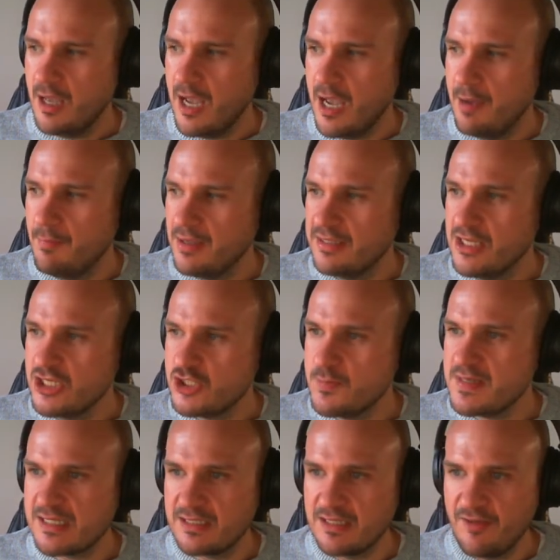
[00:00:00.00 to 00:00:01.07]
It needs to be
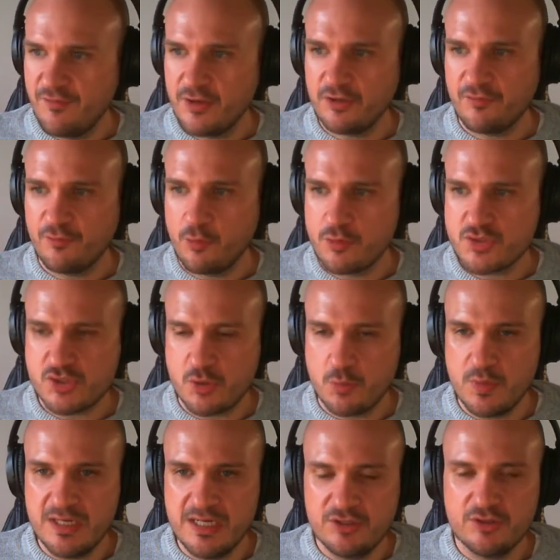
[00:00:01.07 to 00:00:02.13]
significant, of course, so
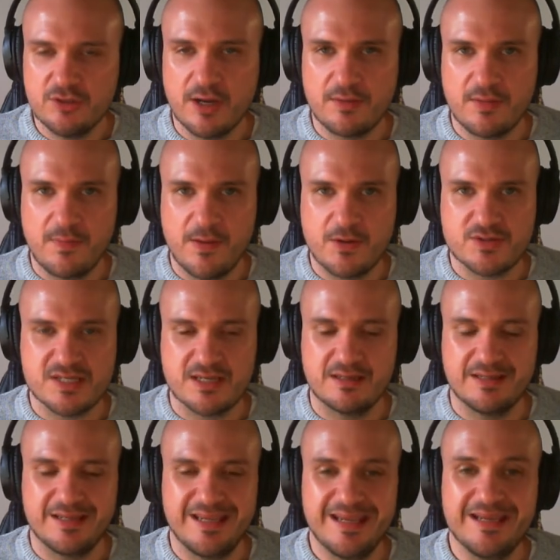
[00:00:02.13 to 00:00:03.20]
we need to know that there's an
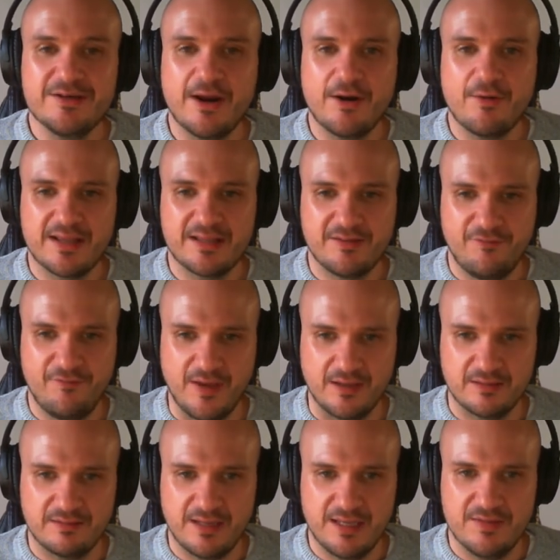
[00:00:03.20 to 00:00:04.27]
indirect
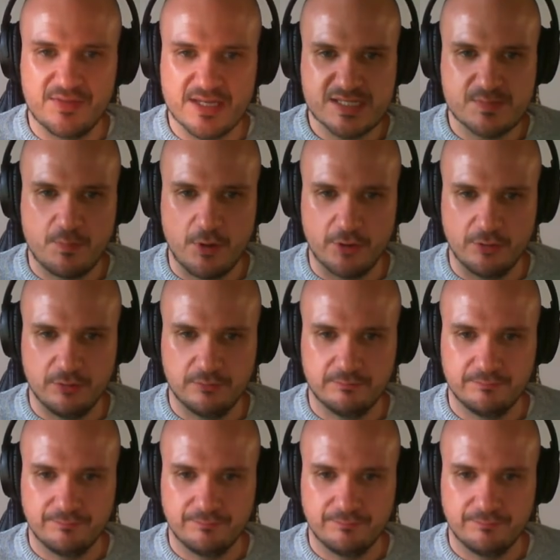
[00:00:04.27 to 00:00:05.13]
effect in this model.